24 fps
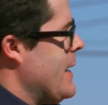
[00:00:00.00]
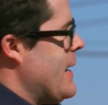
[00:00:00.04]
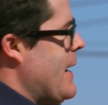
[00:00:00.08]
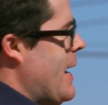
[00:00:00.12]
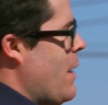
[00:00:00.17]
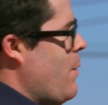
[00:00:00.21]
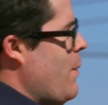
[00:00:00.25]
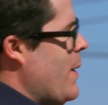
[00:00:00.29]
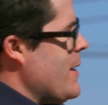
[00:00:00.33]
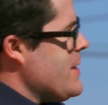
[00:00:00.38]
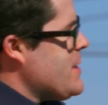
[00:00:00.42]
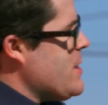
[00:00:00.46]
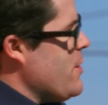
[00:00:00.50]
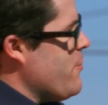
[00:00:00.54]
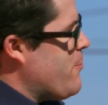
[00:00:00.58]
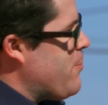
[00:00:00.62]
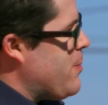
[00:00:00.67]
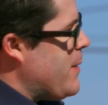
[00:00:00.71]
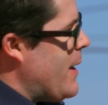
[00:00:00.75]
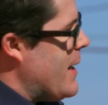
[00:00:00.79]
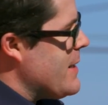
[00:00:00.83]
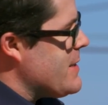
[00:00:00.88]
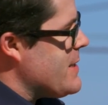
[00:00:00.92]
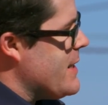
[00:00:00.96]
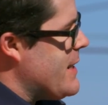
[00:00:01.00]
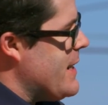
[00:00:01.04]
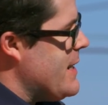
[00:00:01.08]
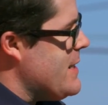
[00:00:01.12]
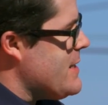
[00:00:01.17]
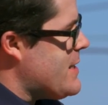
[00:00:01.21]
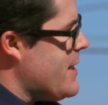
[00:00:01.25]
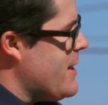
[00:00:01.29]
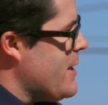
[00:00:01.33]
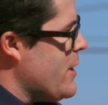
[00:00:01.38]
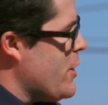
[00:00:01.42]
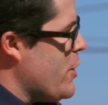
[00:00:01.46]
Now once you've plugged it
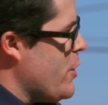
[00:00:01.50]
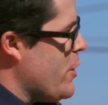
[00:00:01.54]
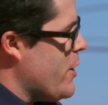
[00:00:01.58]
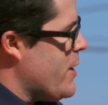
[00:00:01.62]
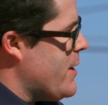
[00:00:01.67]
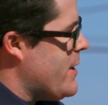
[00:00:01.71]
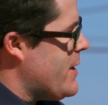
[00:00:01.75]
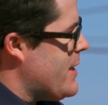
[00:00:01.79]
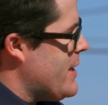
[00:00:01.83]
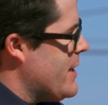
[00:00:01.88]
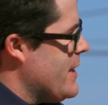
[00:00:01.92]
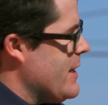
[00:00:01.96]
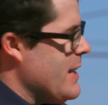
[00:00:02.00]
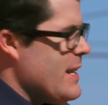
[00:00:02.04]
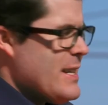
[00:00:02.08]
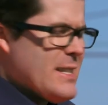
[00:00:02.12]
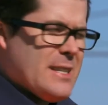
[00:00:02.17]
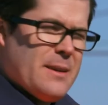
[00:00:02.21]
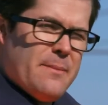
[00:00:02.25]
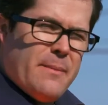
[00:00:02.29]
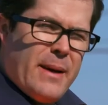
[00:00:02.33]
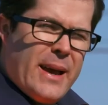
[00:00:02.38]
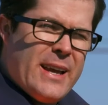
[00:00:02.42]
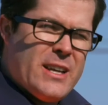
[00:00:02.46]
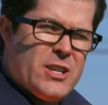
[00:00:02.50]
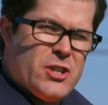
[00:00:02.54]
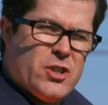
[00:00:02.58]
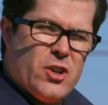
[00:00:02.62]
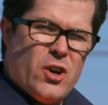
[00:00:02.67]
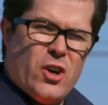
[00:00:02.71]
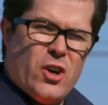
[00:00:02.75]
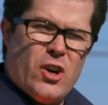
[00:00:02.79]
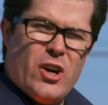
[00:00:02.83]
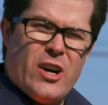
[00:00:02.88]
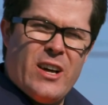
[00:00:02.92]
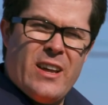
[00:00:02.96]
into the unit, to make
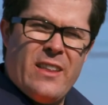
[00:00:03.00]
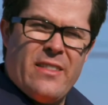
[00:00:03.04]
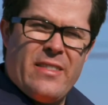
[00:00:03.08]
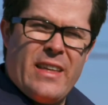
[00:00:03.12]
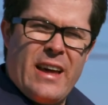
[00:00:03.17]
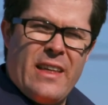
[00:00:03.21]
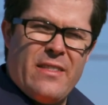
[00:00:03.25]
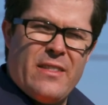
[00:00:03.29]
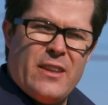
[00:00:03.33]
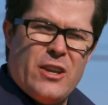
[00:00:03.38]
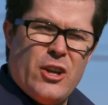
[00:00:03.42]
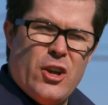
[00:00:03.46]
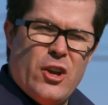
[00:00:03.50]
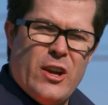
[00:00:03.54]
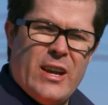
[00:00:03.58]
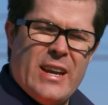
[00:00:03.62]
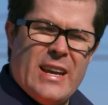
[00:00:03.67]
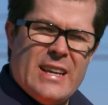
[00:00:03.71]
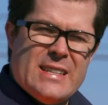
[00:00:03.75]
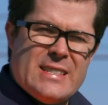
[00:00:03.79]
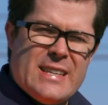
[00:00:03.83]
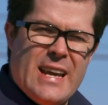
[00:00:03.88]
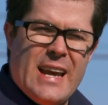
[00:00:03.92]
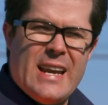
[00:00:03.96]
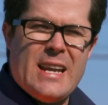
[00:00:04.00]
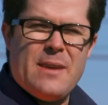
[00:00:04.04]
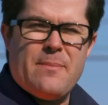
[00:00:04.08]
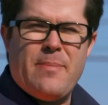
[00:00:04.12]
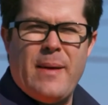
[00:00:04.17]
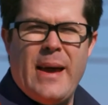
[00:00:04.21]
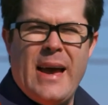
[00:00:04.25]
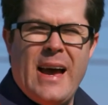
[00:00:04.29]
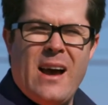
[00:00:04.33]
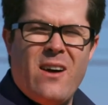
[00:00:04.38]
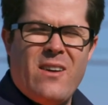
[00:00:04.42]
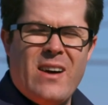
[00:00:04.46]
sure that the unit is getting
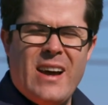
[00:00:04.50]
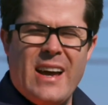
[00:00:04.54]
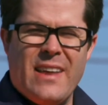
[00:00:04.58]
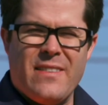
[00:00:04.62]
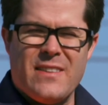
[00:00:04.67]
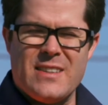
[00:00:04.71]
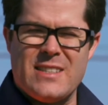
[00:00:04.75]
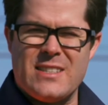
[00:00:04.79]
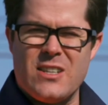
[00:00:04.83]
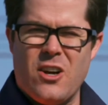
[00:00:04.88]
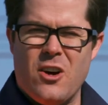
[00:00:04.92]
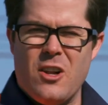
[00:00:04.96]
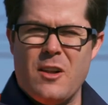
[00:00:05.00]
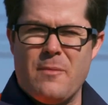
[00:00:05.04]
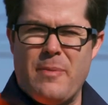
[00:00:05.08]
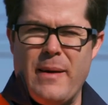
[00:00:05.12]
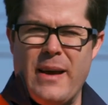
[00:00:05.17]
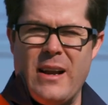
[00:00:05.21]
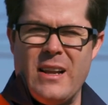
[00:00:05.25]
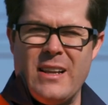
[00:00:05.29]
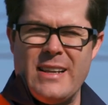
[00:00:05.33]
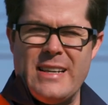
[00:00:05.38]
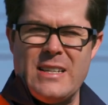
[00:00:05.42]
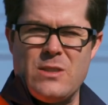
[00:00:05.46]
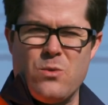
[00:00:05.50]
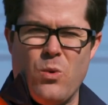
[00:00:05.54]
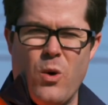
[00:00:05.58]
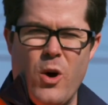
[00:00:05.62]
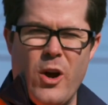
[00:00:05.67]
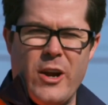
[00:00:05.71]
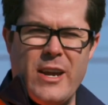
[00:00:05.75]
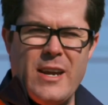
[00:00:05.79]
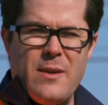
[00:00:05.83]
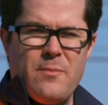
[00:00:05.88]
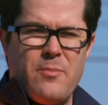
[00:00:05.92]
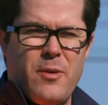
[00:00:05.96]
power and the solar panel is
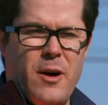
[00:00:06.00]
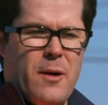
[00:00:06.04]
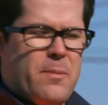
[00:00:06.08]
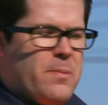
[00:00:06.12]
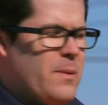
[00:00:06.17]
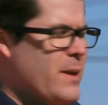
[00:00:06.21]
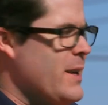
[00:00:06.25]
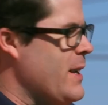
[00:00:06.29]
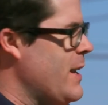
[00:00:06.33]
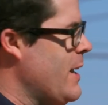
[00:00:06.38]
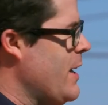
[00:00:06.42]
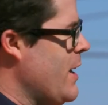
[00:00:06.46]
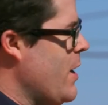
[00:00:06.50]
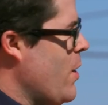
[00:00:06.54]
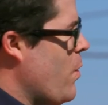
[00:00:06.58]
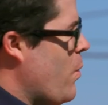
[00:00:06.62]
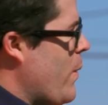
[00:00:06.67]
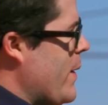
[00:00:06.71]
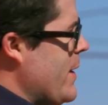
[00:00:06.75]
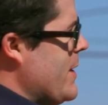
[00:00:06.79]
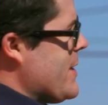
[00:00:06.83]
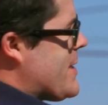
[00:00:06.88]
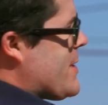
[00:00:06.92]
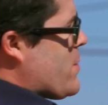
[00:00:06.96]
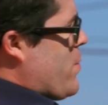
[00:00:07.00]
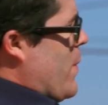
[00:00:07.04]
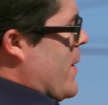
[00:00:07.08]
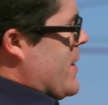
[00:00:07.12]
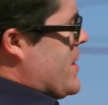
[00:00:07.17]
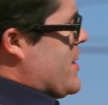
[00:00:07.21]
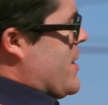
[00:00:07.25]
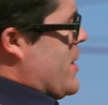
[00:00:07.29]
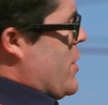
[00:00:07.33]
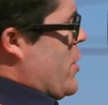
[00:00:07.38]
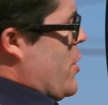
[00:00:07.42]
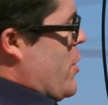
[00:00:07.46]
working properly, when you
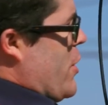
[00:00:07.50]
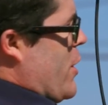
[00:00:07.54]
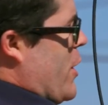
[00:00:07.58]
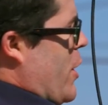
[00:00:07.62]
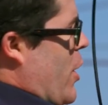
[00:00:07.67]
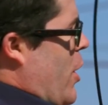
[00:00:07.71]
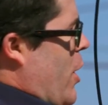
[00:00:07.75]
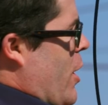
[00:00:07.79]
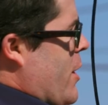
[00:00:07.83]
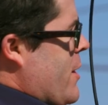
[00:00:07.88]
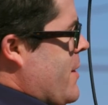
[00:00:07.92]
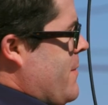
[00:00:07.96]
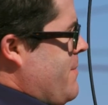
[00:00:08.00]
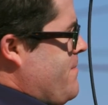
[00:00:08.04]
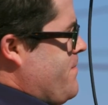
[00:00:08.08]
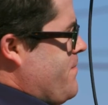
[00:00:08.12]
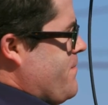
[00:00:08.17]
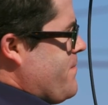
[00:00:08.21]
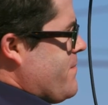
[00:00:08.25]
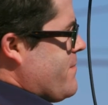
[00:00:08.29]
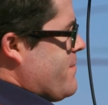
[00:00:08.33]
switch the unit on,